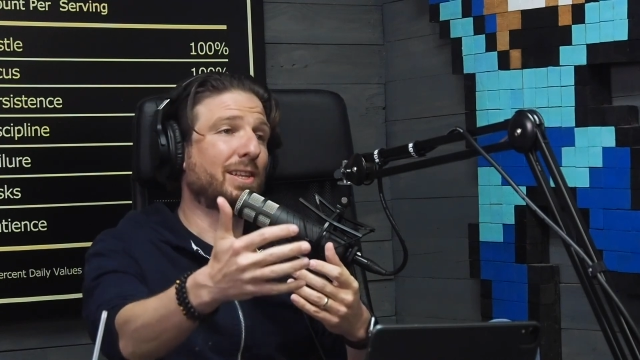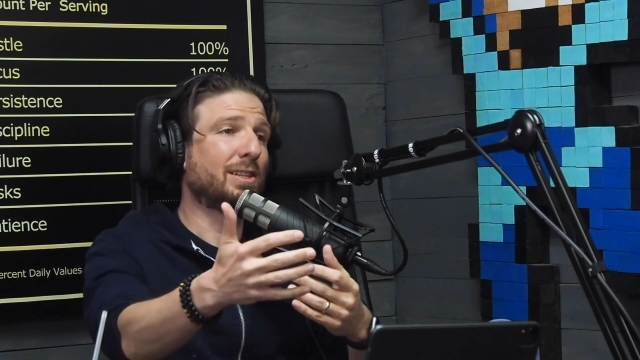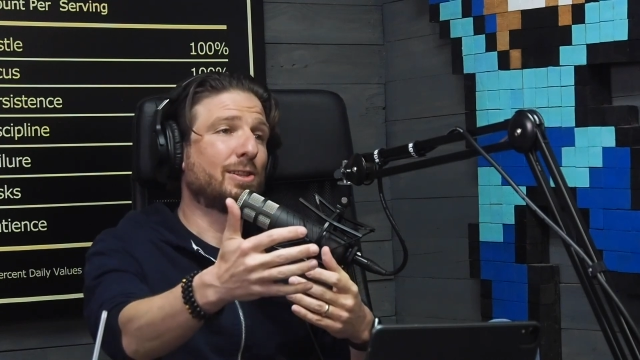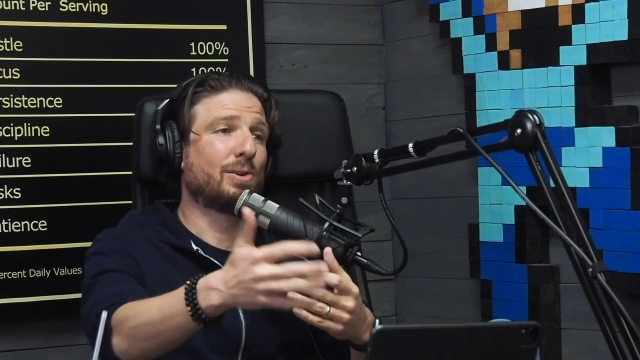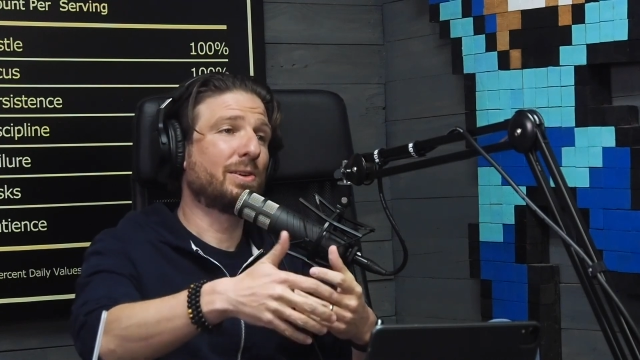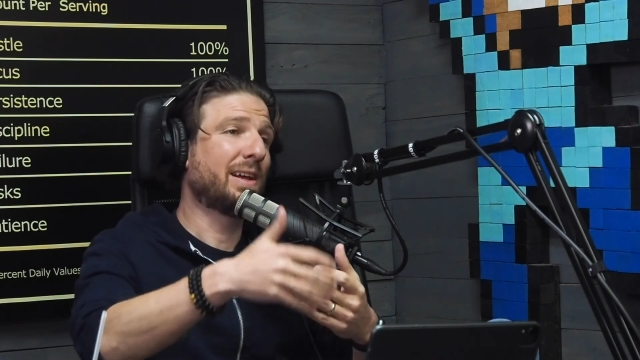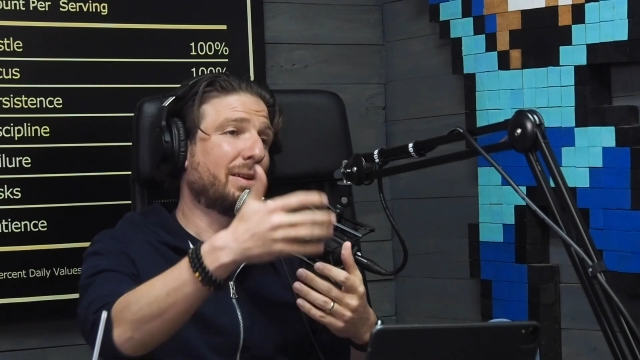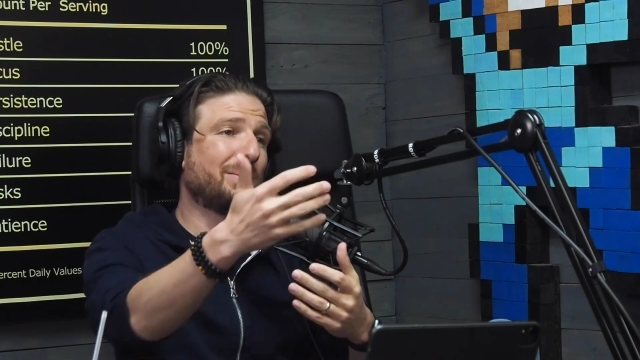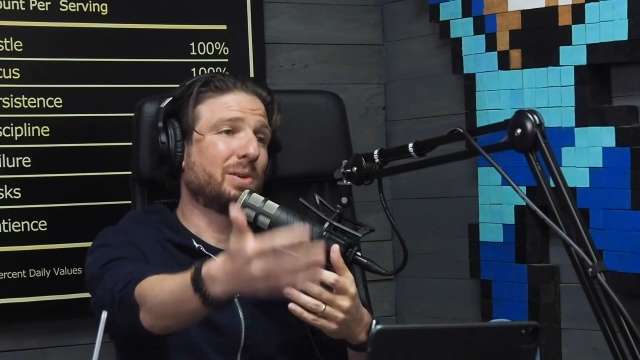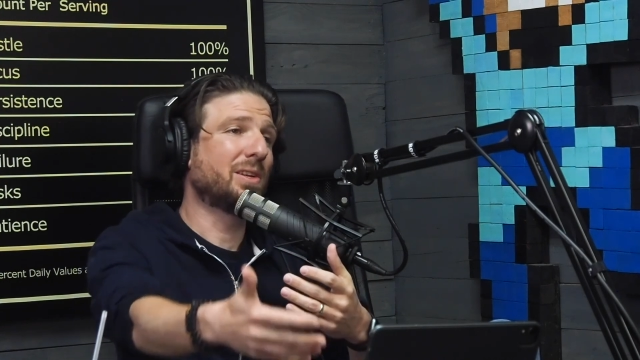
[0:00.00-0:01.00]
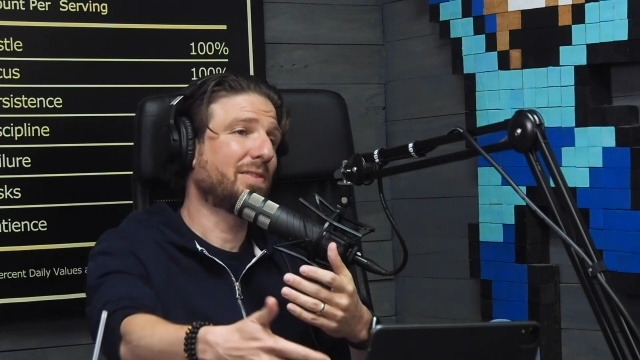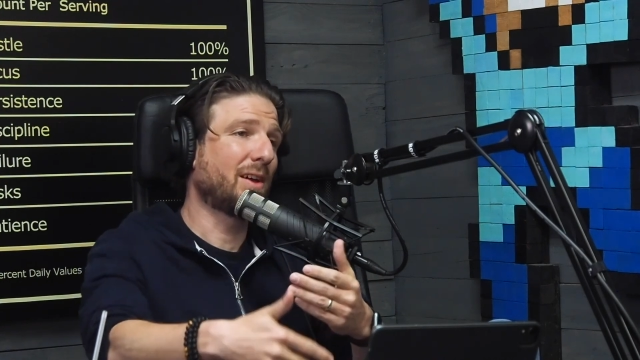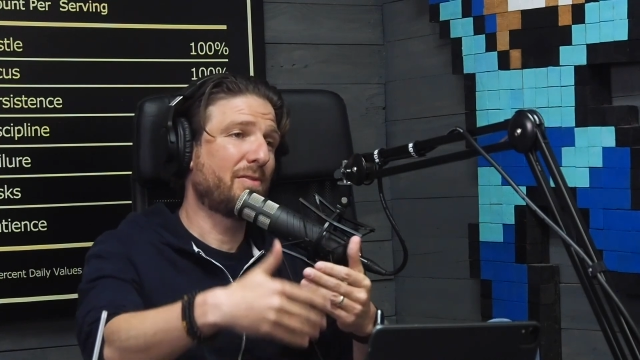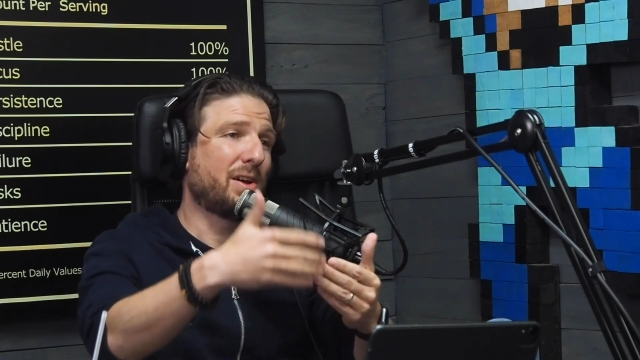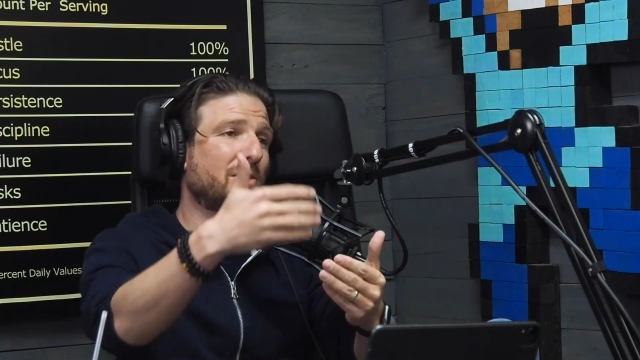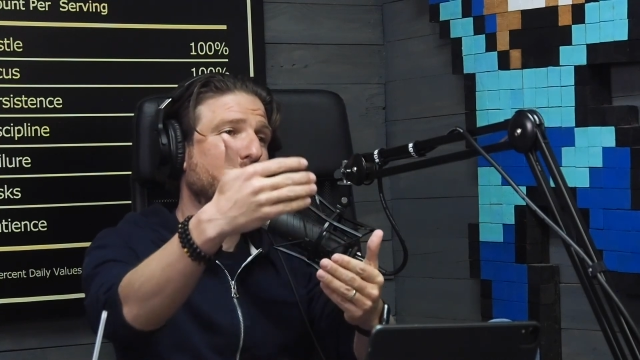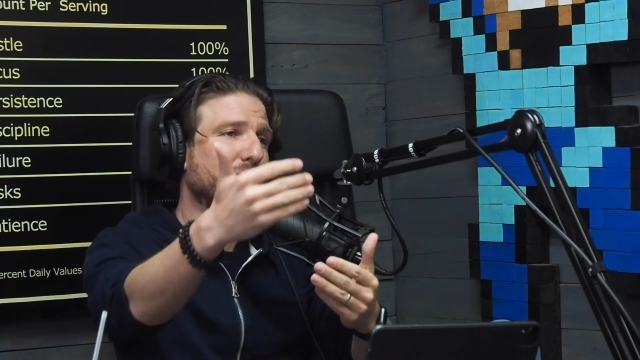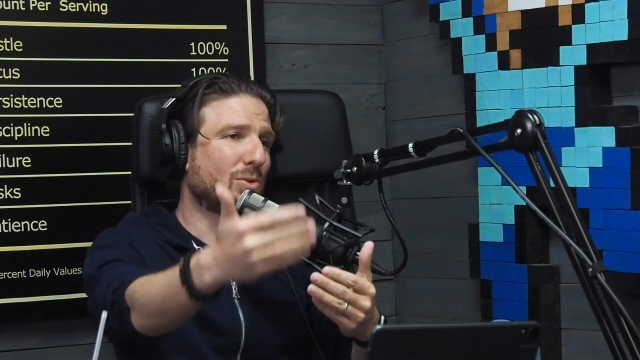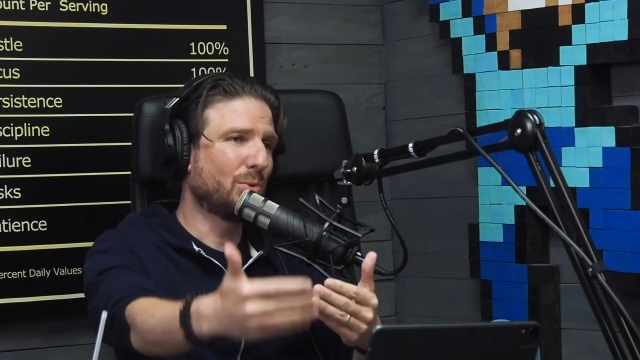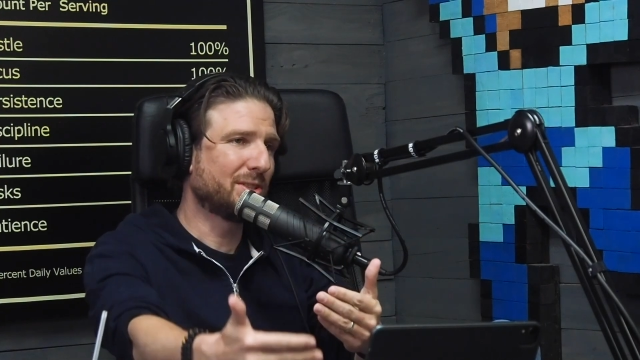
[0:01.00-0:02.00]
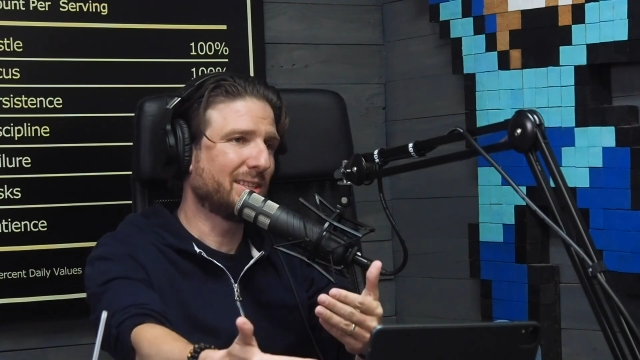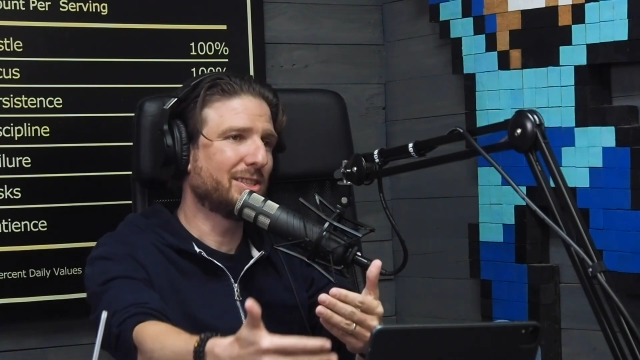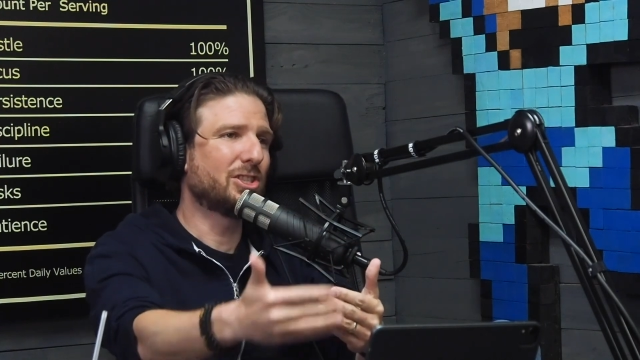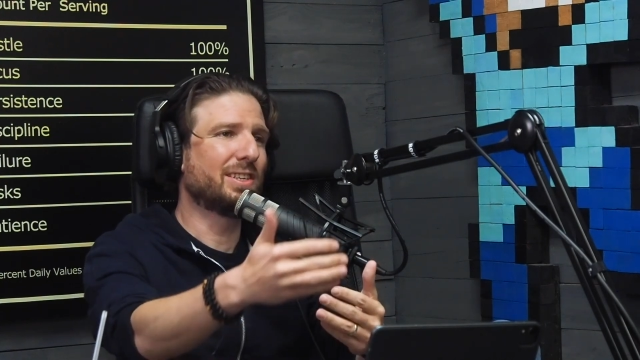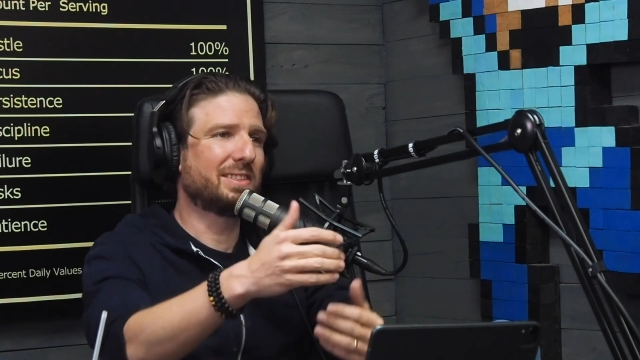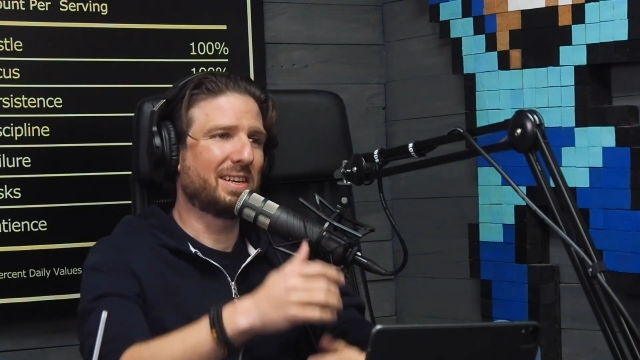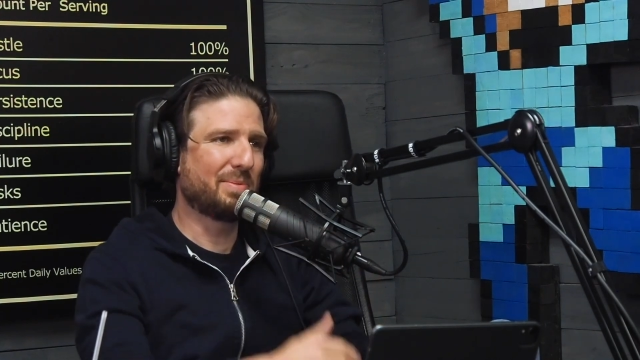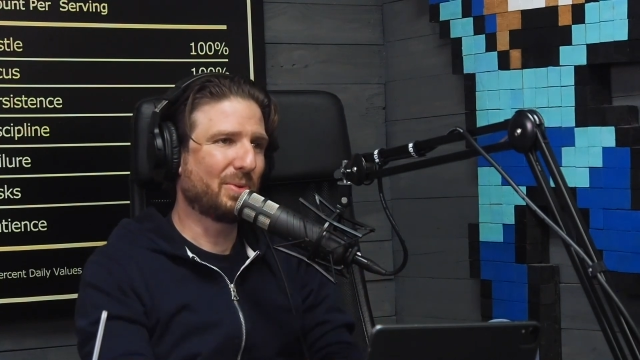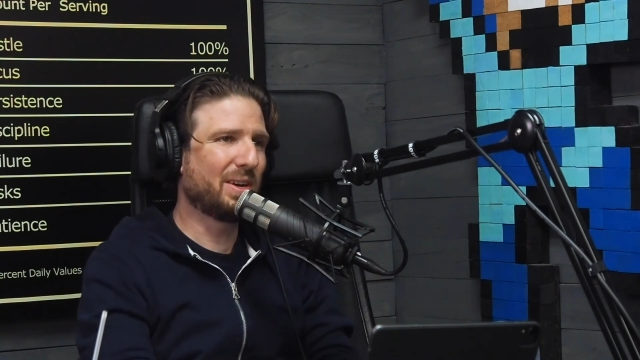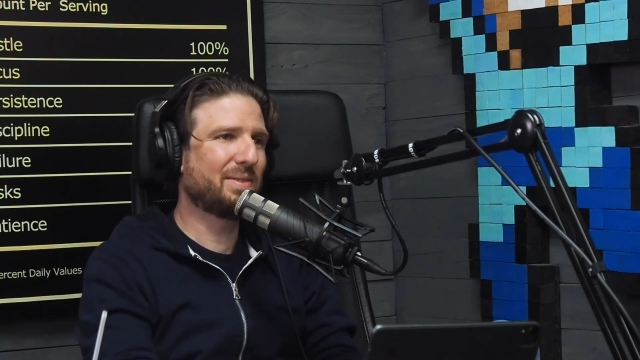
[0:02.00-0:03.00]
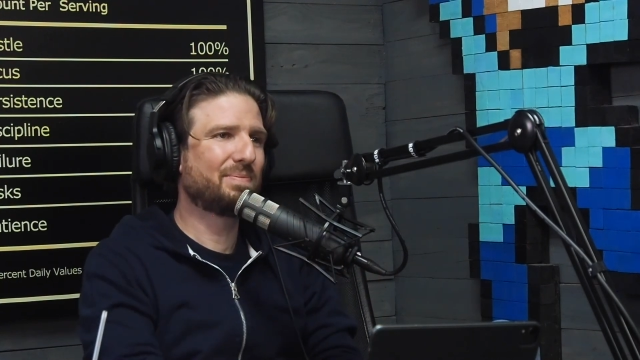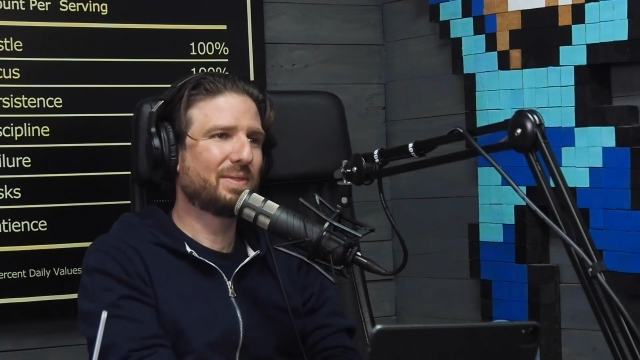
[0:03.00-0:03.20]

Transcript: and then learn how to build off that foundation one stage at a time, right?